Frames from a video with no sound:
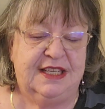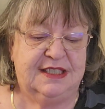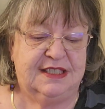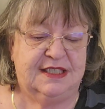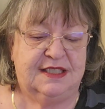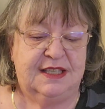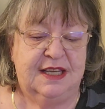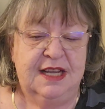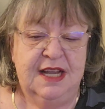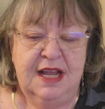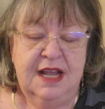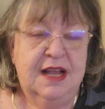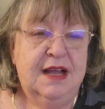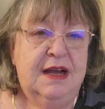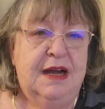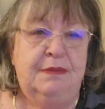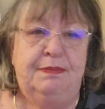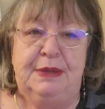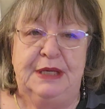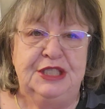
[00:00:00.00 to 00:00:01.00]
It's
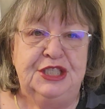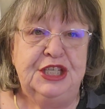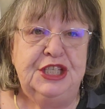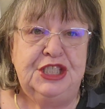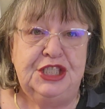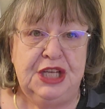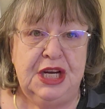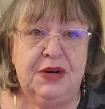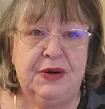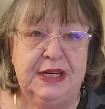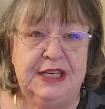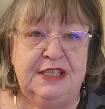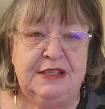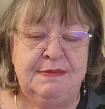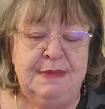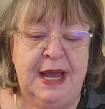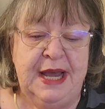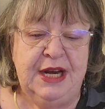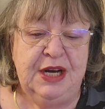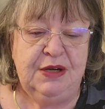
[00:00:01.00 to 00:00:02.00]
a bunch of cherry
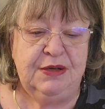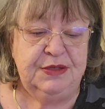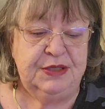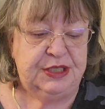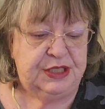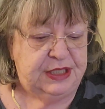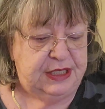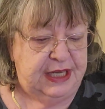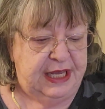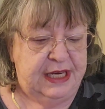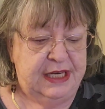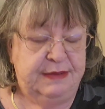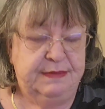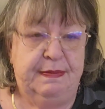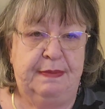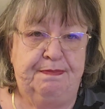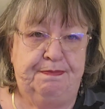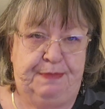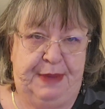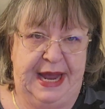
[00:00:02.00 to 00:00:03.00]
tomatoes in a
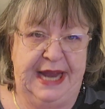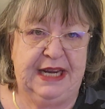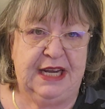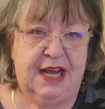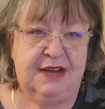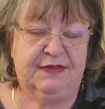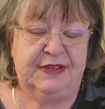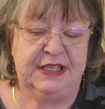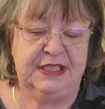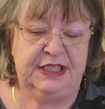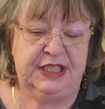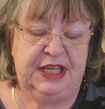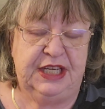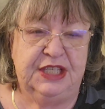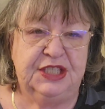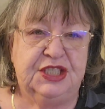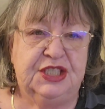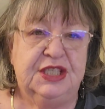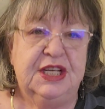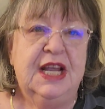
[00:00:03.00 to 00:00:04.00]
bake oven
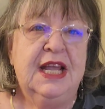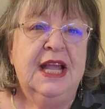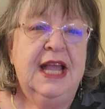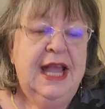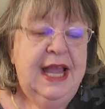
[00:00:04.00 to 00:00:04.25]
dish,